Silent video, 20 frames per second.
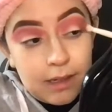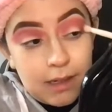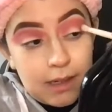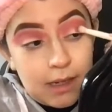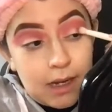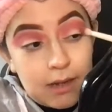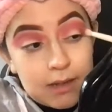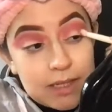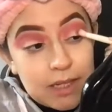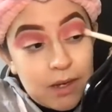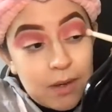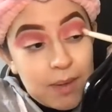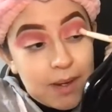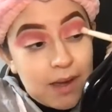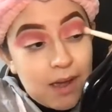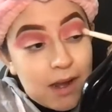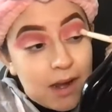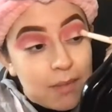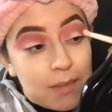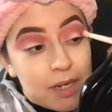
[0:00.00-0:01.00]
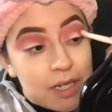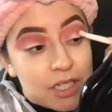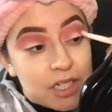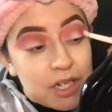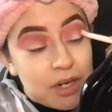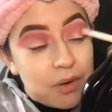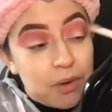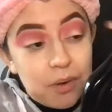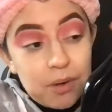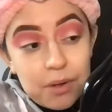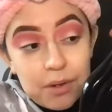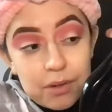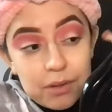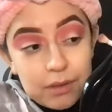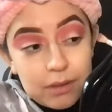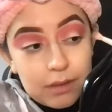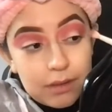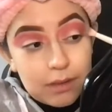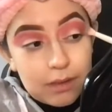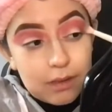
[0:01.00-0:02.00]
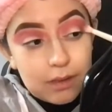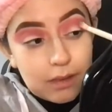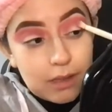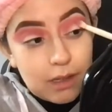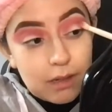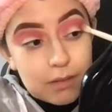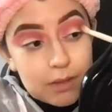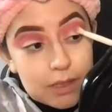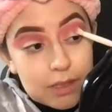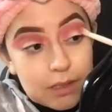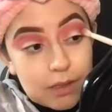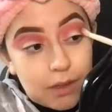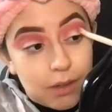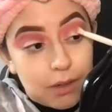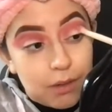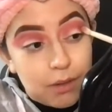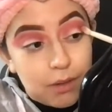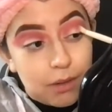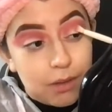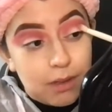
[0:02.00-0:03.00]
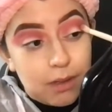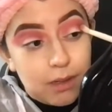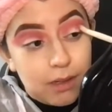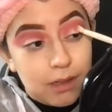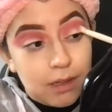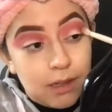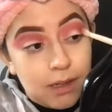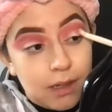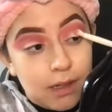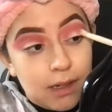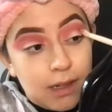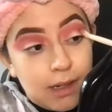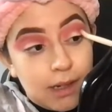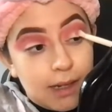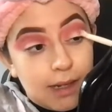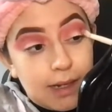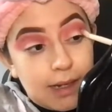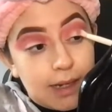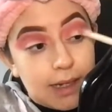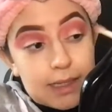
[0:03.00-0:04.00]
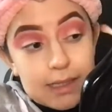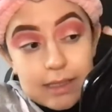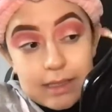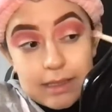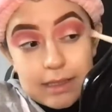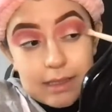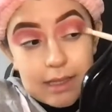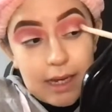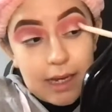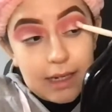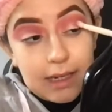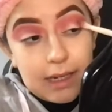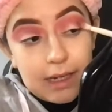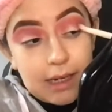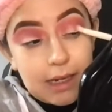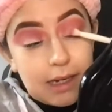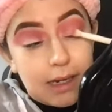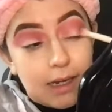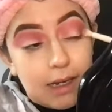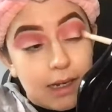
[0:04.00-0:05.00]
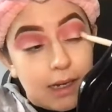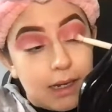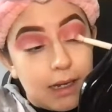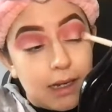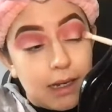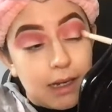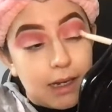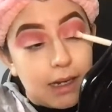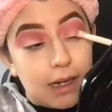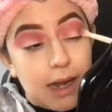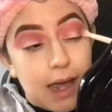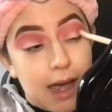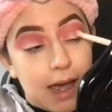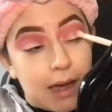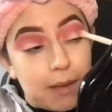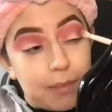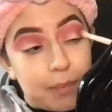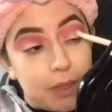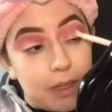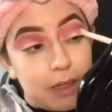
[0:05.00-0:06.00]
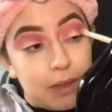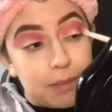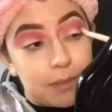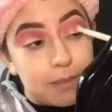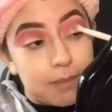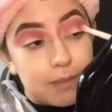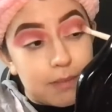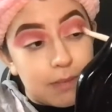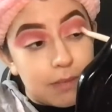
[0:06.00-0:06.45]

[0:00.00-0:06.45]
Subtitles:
I was like, oh my God, I met J. Cole. I was so excited and happy.